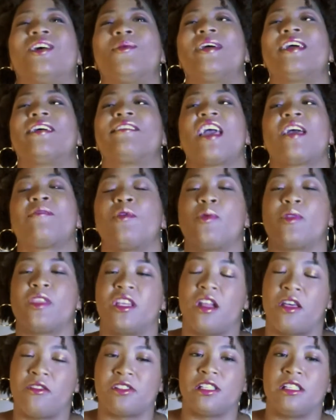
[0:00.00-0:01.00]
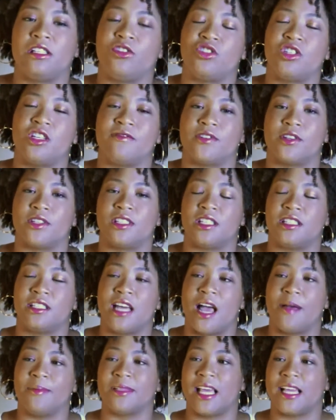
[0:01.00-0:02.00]
we came up with another solution for
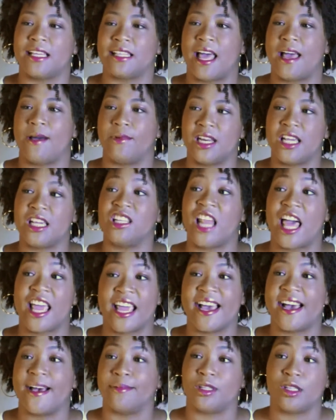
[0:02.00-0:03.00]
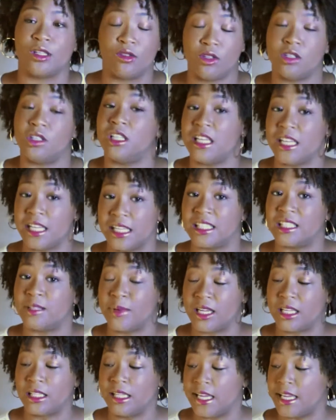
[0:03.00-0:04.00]
times like that when he like absolutely needs to
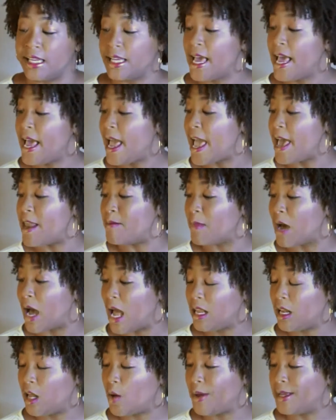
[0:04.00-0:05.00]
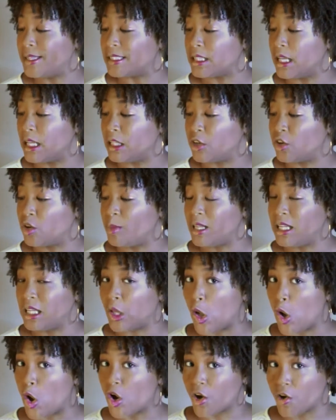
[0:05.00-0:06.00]
be clean. And Milo is a little bit
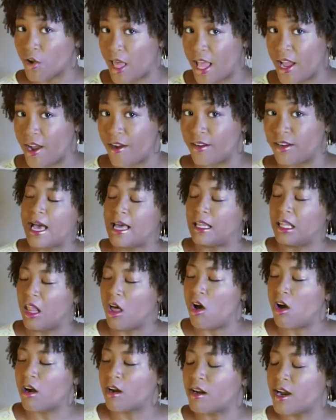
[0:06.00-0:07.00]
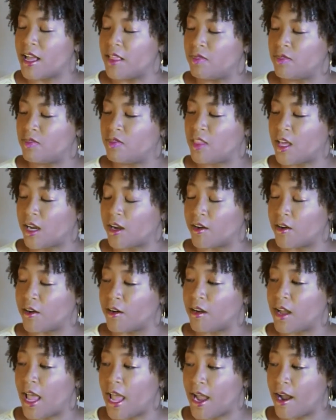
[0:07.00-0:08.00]
longer haired, got longer and
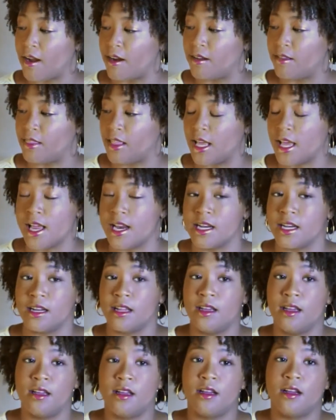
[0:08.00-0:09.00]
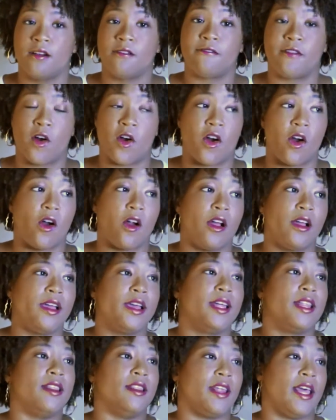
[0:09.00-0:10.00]
thicker hair than fur
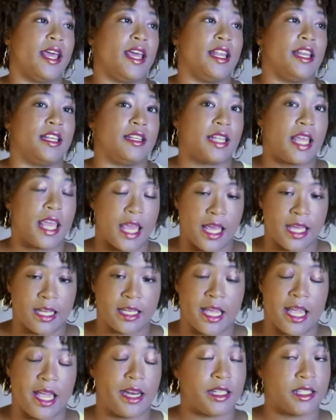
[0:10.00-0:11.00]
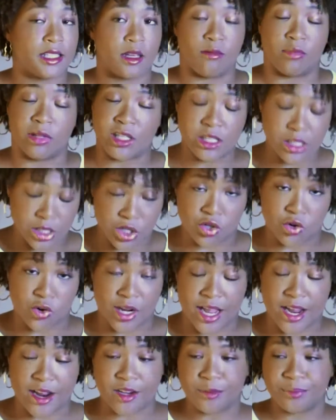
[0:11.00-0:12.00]
than Kid. Kid is completely
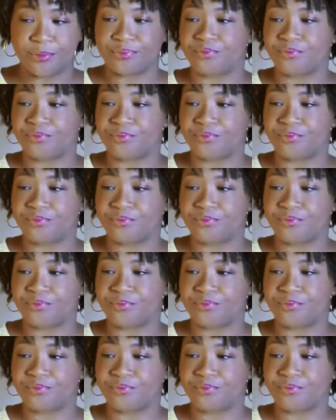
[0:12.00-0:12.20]
short haired.